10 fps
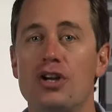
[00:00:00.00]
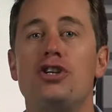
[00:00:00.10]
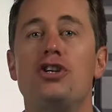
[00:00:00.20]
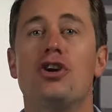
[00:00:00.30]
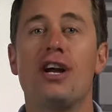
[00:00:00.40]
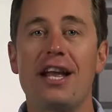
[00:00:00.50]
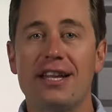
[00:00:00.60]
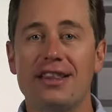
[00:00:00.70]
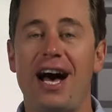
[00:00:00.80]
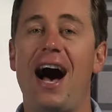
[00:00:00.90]
So you're gonna
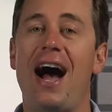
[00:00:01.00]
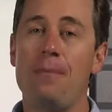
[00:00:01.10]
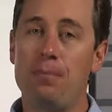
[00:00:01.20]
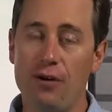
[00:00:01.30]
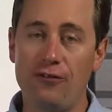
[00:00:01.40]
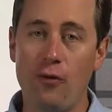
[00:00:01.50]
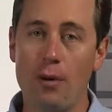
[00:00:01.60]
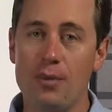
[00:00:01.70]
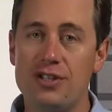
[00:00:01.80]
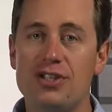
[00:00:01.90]
get the high
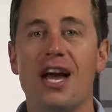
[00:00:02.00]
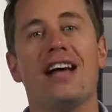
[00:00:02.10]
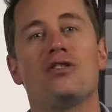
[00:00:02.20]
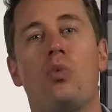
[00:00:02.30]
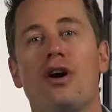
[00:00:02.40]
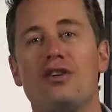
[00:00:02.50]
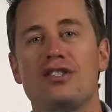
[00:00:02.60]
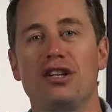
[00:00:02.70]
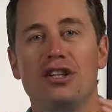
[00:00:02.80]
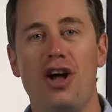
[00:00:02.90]
performance as well as
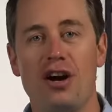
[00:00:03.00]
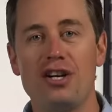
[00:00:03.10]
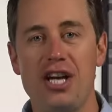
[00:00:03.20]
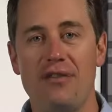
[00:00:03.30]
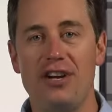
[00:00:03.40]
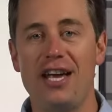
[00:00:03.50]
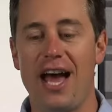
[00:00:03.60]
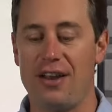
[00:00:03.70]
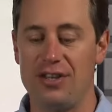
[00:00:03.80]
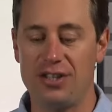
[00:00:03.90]
the longevity
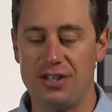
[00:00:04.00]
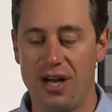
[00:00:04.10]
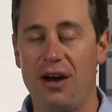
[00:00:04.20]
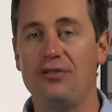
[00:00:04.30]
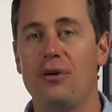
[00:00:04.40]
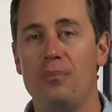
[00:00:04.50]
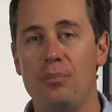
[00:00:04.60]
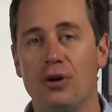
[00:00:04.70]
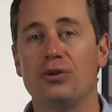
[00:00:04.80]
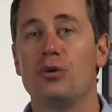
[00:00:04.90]
out of this tough
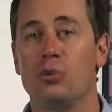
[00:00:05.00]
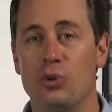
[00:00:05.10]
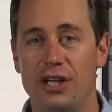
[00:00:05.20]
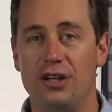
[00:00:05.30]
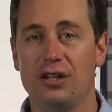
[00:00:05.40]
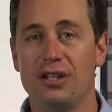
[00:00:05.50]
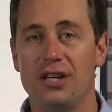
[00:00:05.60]
built reel.